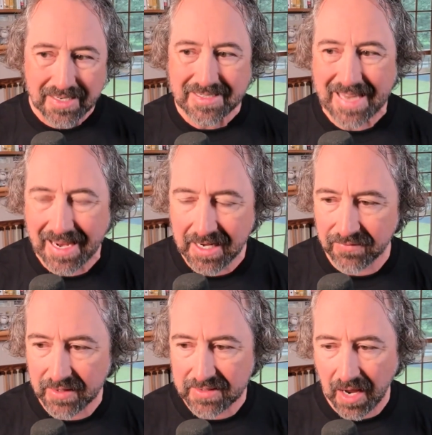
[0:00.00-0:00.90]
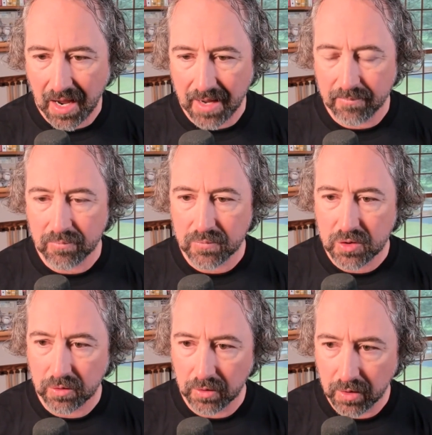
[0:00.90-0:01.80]
taken the time
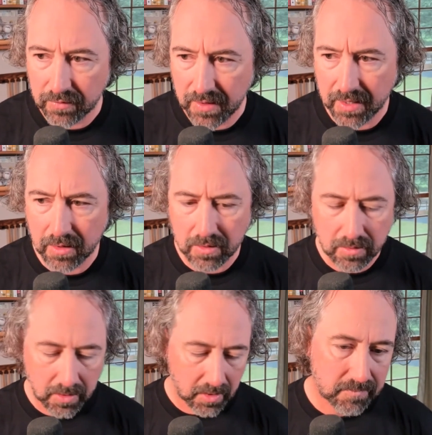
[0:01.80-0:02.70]
to look there.